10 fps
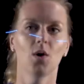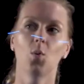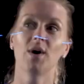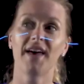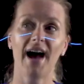
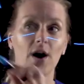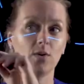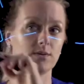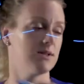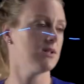
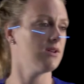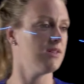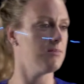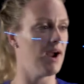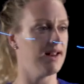without
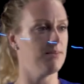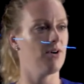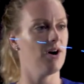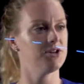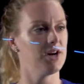the mining
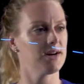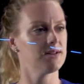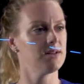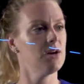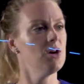
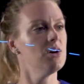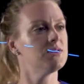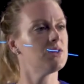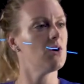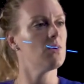project.
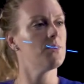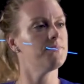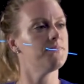So,